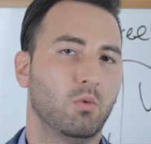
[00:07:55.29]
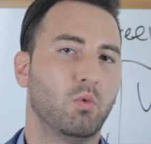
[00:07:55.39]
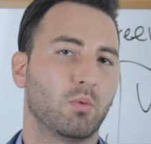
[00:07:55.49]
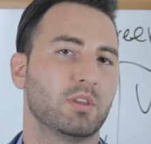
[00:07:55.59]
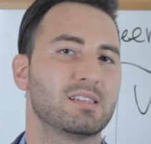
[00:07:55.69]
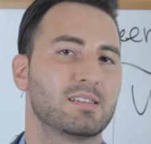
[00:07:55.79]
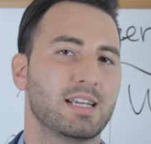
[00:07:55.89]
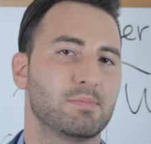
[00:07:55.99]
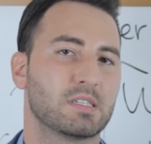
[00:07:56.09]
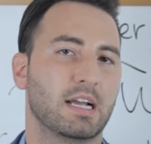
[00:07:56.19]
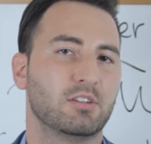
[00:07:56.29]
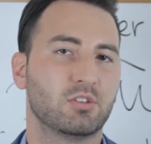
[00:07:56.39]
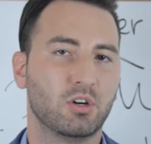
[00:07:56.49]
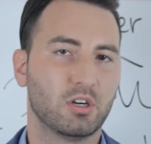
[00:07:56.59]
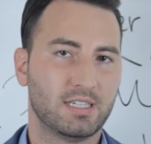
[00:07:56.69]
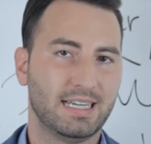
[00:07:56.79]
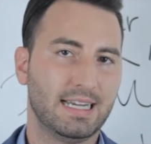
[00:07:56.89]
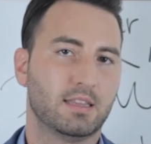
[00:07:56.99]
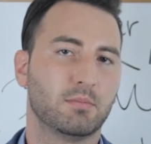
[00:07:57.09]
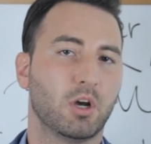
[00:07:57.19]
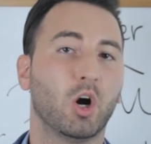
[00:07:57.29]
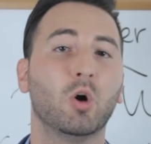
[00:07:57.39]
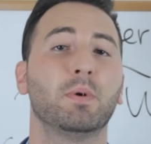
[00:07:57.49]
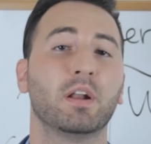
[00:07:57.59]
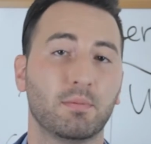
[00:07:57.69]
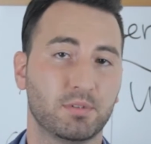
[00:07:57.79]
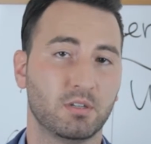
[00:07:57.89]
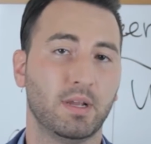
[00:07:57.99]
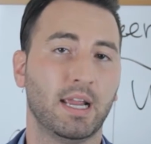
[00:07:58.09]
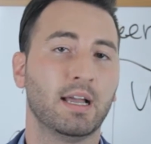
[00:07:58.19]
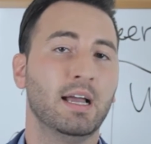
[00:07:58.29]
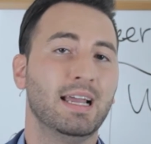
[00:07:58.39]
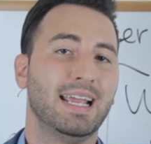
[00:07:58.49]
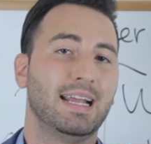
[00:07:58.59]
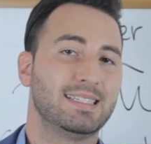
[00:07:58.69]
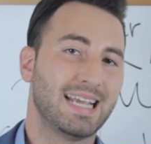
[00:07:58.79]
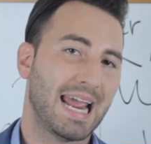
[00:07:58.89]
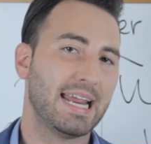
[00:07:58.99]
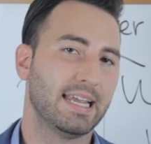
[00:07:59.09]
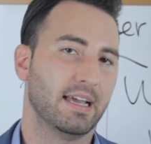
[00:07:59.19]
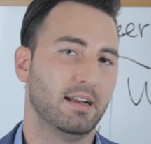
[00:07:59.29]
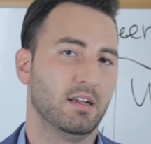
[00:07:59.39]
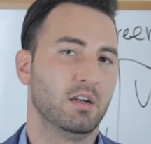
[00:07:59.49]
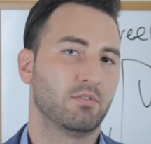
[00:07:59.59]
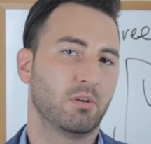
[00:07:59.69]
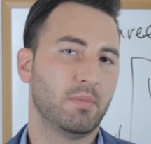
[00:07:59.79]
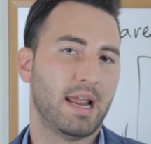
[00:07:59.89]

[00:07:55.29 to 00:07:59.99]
What were the steps I took to get them to open up to me and take it from